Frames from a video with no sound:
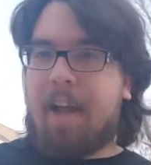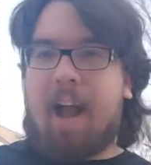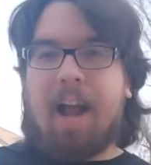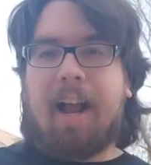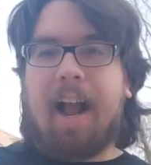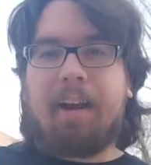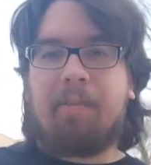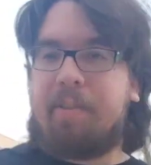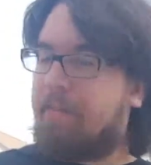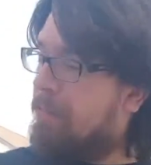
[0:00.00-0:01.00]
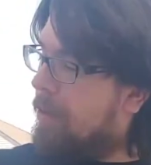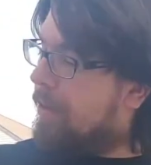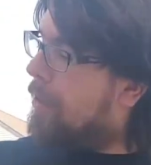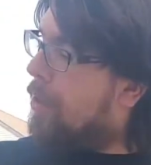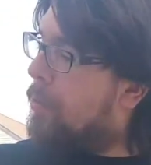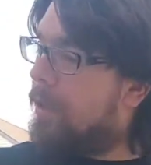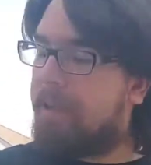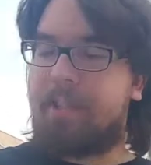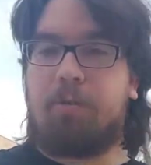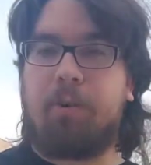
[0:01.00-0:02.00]
I don't even really know what
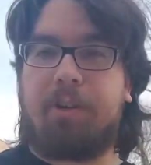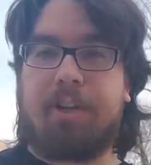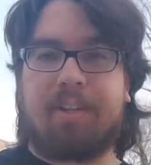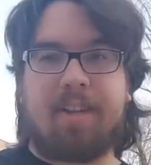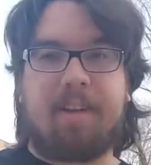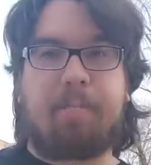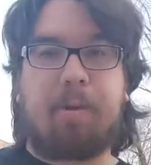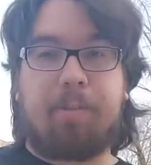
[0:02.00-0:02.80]
else to really say about